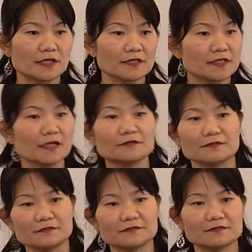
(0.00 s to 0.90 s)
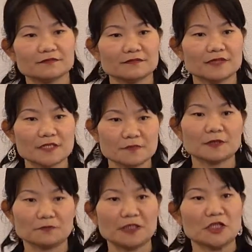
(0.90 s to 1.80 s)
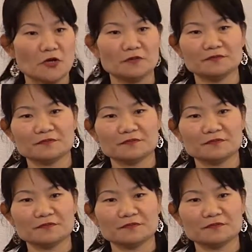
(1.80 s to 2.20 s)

uncertain. That's what we know.